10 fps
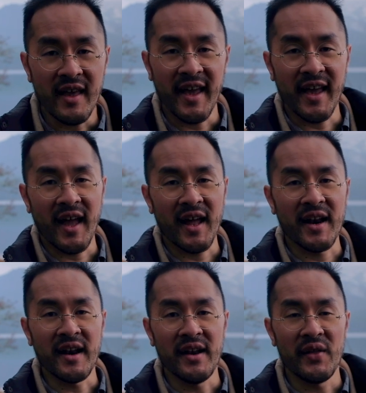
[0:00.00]

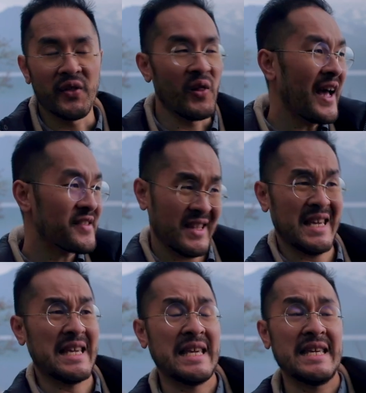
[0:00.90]
And the last
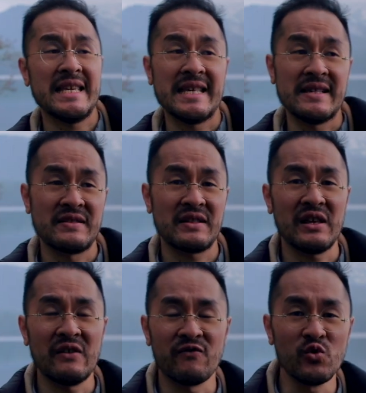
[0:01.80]
thing is
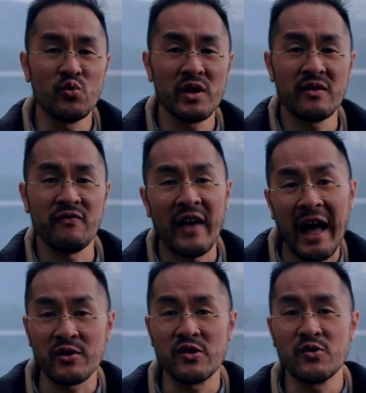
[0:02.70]
if you really
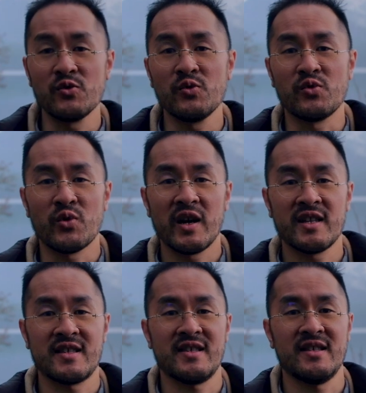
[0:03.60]
value
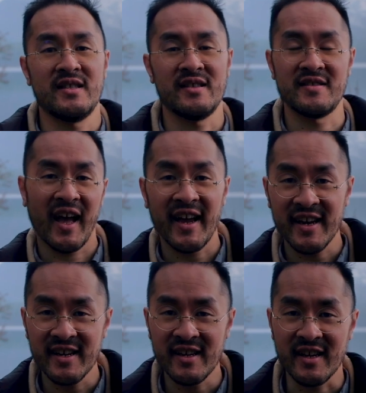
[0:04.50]
great
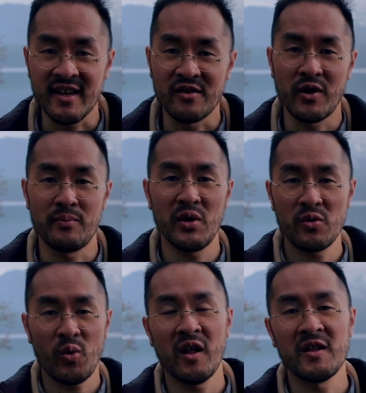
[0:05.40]
design and great
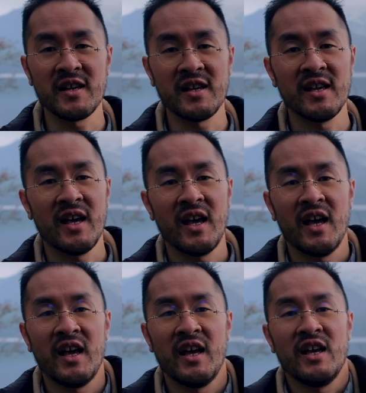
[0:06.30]
build quality,
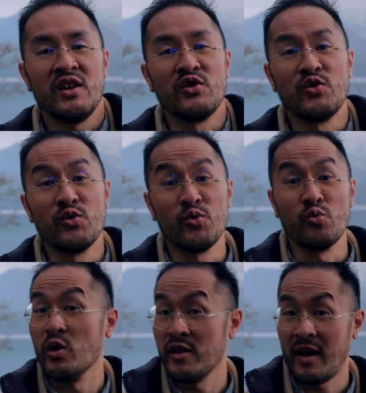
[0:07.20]
you
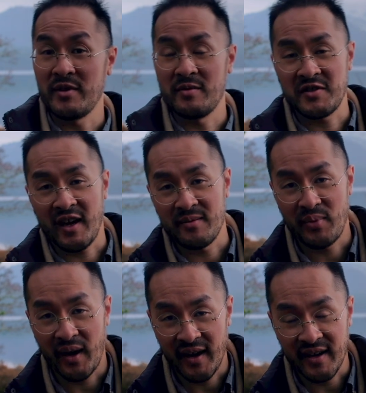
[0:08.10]
will not be upset
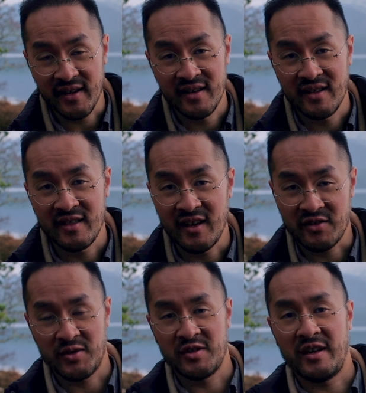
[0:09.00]
by the
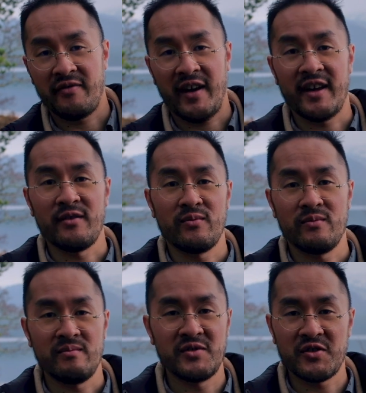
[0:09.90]
X100 F. I
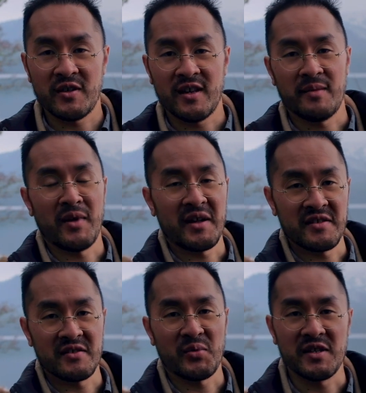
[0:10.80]
certainly am not
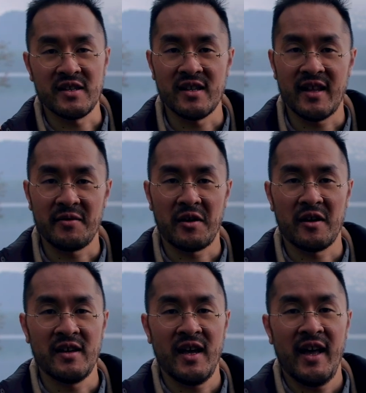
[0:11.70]
disappointed in that
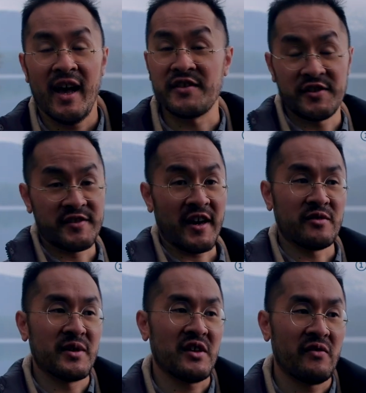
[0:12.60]
regard. As a
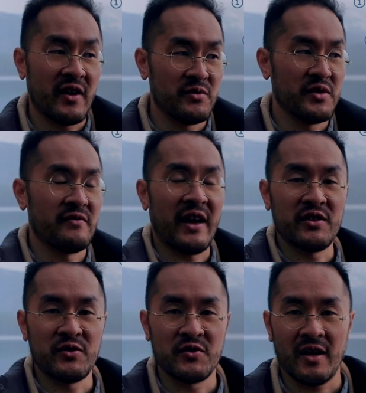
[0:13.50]
designer myself, I really
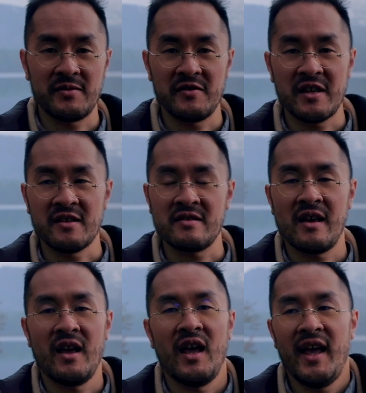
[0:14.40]
value those types of things,
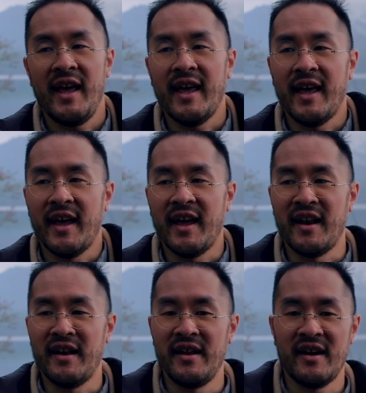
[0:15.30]

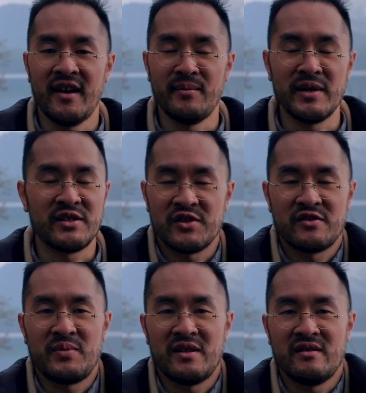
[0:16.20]
and um, it's
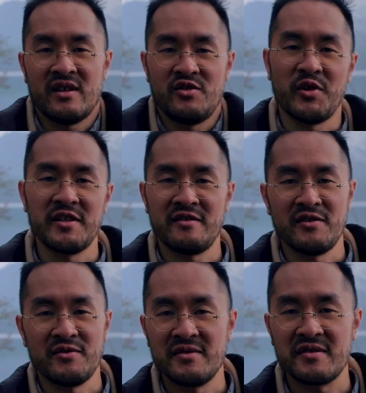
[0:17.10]
just been a joy to
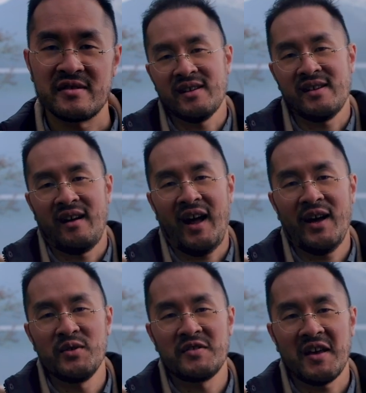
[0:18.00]
use.
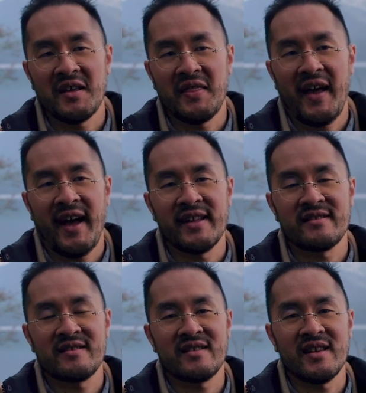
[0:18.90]
I would say
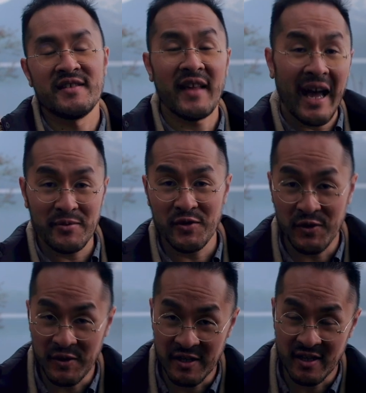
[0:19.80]
that it is
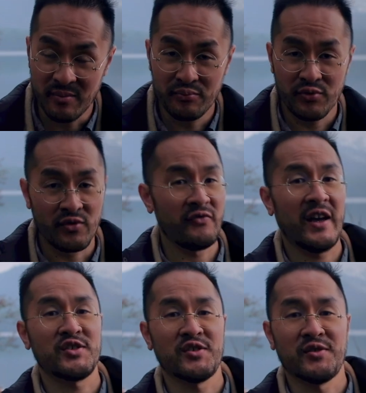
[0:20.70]
absolutely
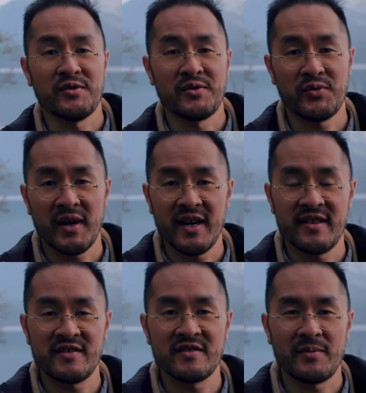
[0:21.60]
professional grade.
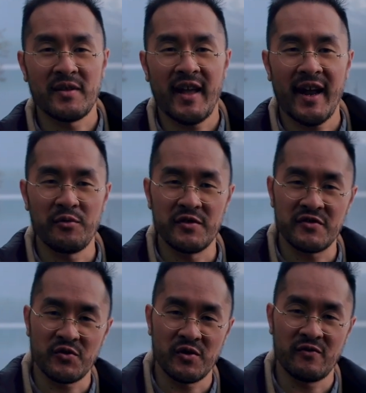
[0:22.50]
This is something that I was
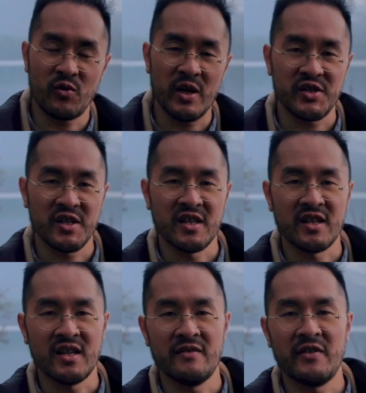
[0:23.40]
sort of
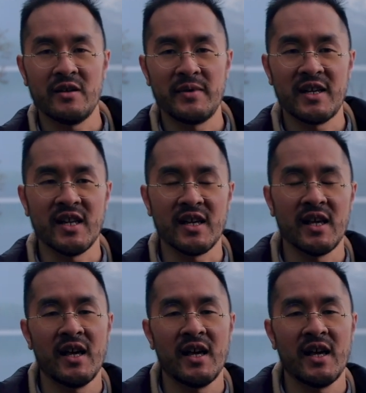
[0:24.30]
questioning in the very beginning.